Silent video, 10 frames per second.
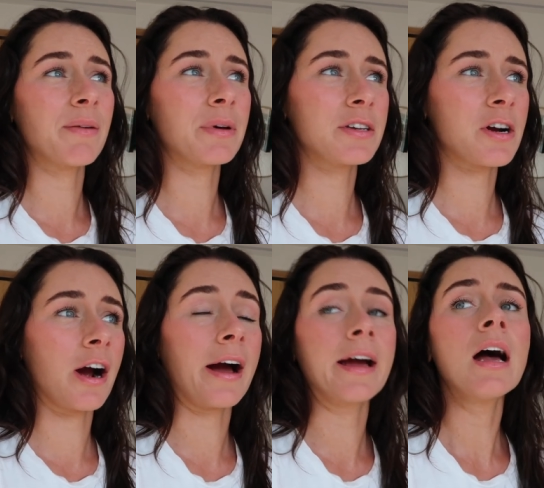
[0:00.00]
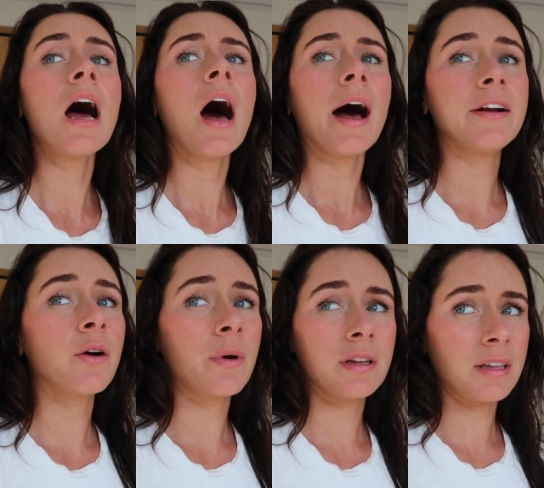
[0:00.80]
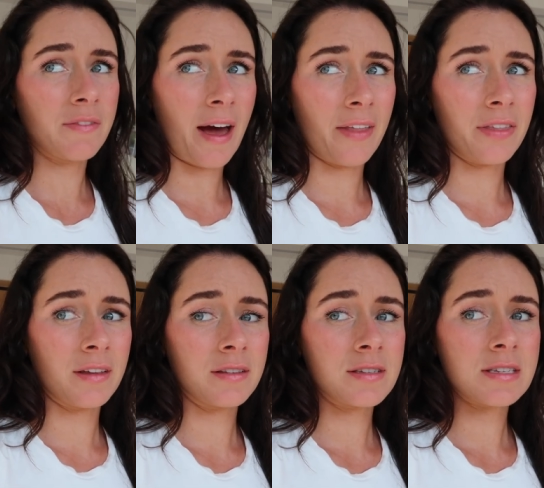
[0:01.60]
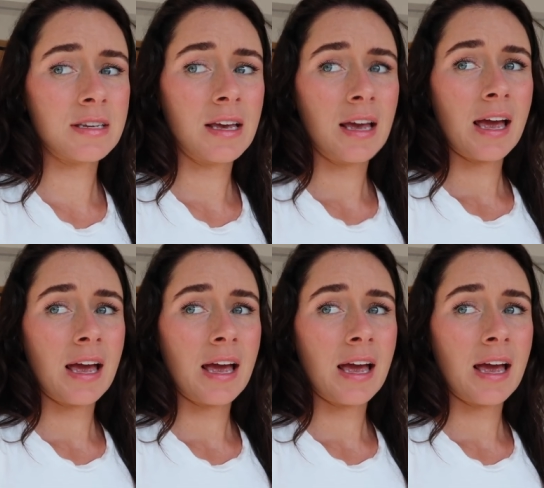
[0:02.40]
I'm gonna cry. I don't wanna leave Athens.